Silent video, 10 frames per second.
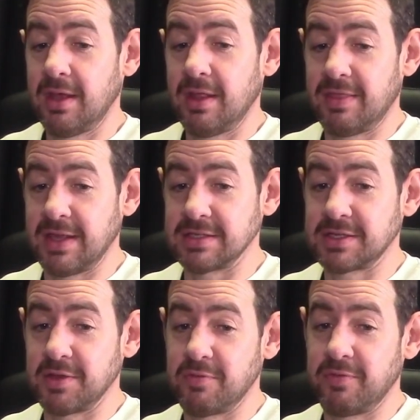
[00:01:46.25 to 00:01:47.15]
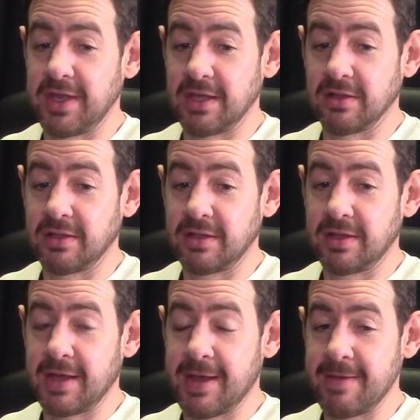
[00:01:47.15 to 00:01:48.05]
things can feel
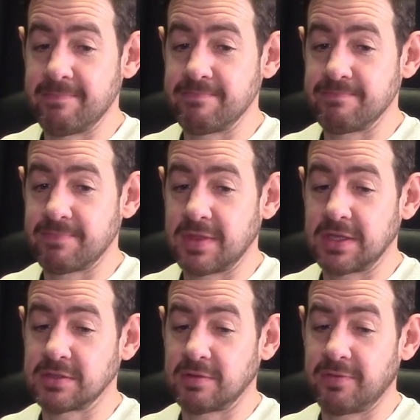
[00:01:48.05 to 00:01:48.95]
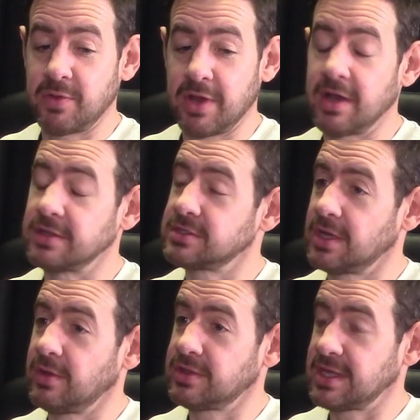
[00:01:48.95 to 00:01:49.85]
hard.
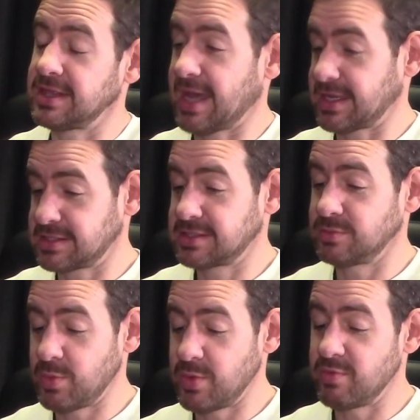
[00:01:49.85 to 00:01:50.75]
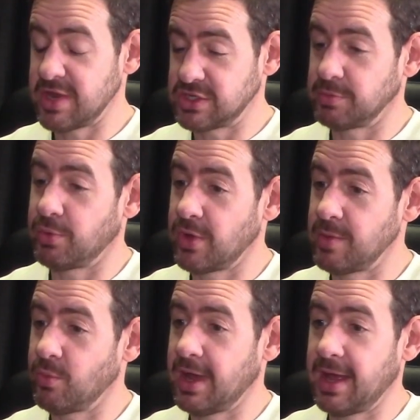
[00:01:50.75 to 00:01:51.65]
So I think we reach a
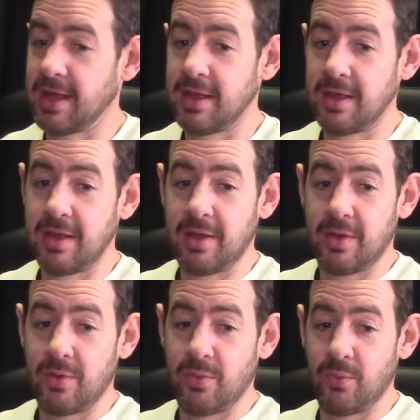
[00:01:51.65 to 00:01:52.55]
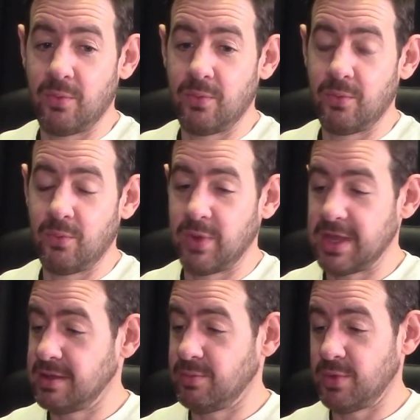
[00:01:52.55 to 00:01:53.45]
point where
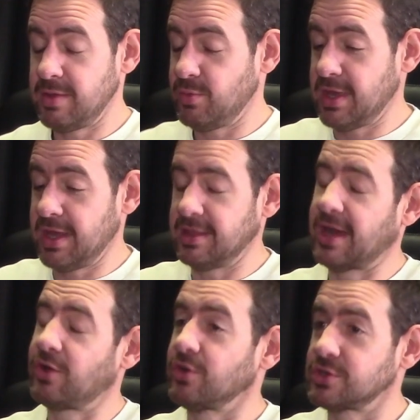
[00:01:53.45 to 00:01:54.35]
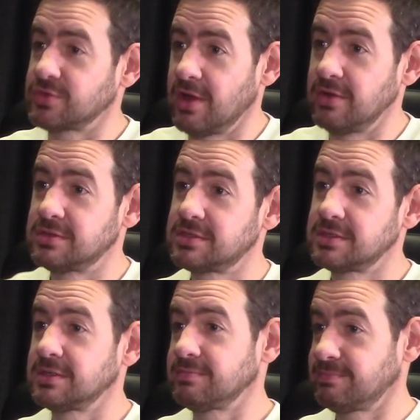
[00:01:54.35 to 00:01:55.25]
we hit that
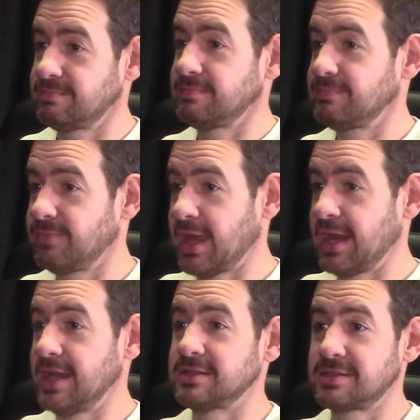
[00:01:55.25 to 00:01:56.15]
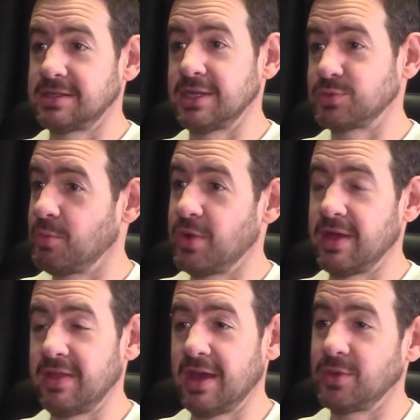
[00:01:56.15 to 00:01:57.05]
crossroads, and it's one way
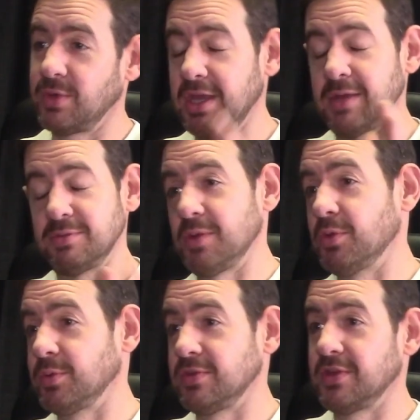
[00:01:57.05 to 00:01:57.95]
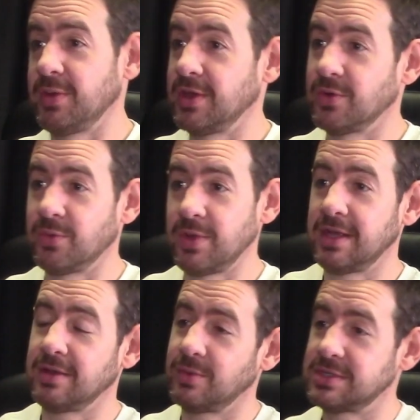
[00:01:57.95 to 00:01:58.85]
or the other. We keep doing what we're doing, or
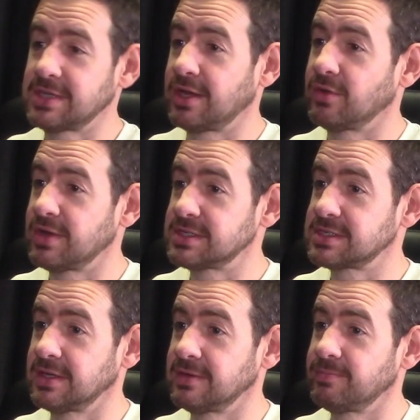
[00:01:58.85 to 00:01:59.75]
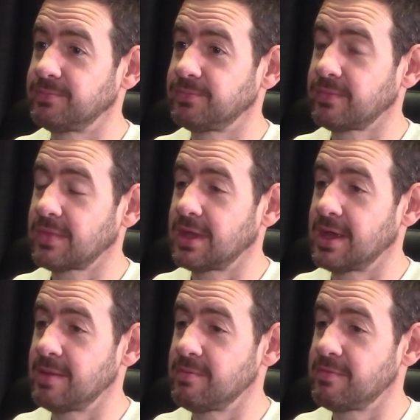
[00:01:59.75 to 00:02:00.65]
we take a risk and
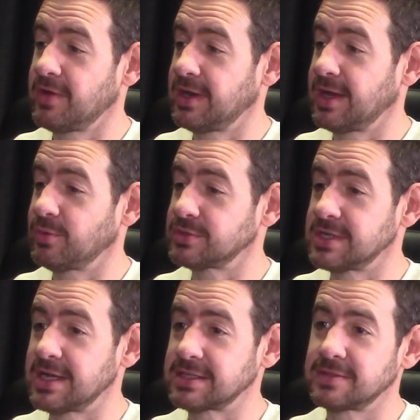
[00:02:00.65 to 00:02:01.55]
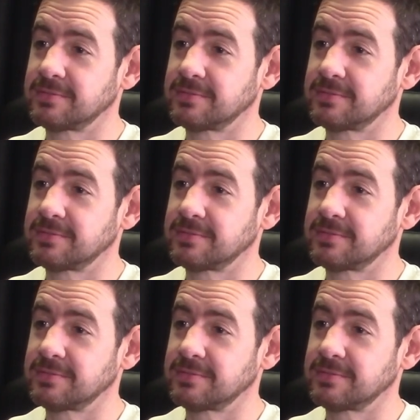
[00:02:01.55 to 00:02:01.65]
find out what's next.